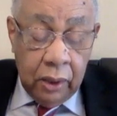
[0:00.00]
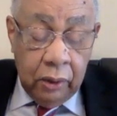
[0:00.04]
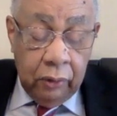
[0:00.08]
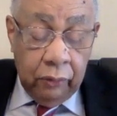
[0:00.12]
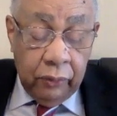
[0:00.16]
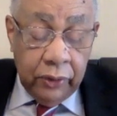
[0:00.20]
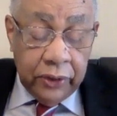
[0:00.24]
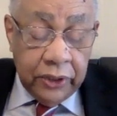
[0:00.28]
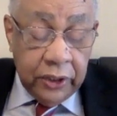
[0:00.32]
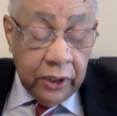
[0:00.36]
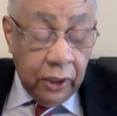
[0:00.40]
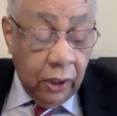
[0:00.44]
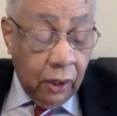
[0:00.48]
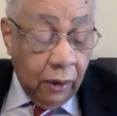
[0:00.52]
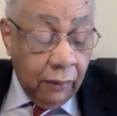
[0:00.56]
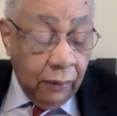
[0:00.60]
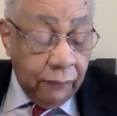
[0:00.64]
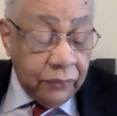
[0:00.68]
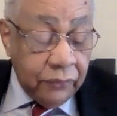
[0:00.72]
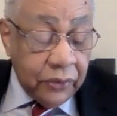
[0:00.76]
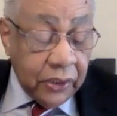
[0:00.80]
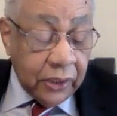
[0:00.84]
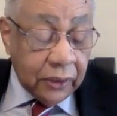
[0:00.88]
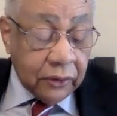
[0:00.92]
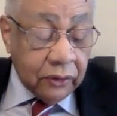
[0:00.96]
with the
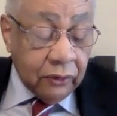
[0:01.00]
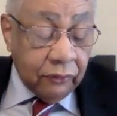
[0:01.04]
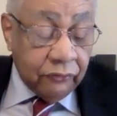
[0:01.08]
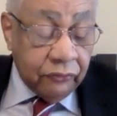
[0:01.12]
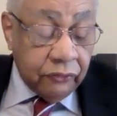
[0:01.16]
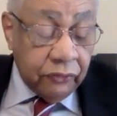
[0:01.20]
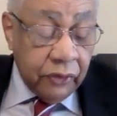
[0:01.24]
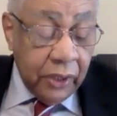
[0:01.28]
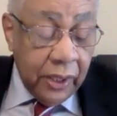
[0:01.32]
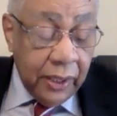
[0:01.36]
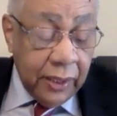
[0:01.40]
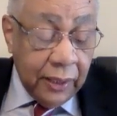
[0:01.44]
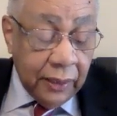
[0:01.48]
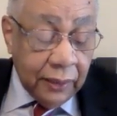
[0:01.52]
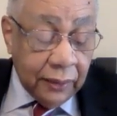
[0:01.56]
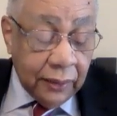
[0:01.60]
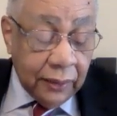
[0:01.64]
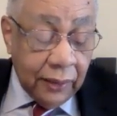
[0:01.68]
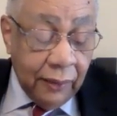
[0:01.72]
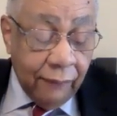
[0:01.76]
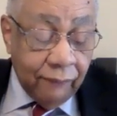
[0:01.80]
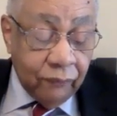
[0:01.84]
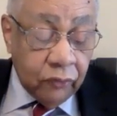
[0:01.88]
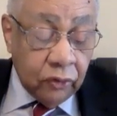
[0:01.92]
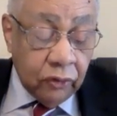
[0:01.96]
object of training
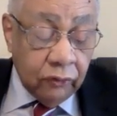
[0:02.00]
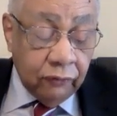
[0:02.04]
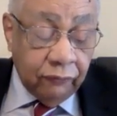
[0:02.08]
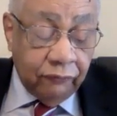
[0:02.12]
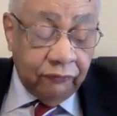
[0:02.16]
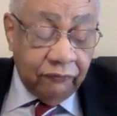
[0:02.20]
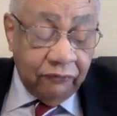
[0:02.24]
them to